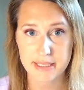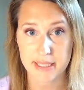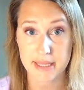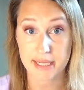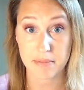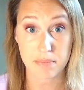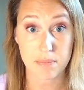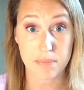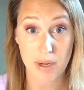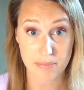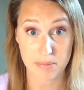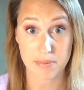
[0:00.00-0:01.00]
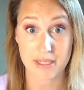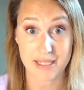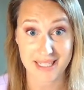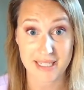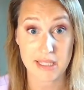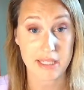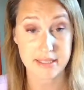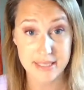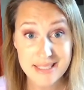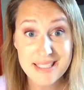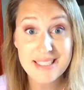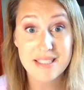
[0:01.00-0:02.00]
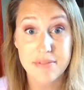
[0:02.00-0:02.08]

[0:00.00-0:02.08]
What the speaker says: that they probably need the assistance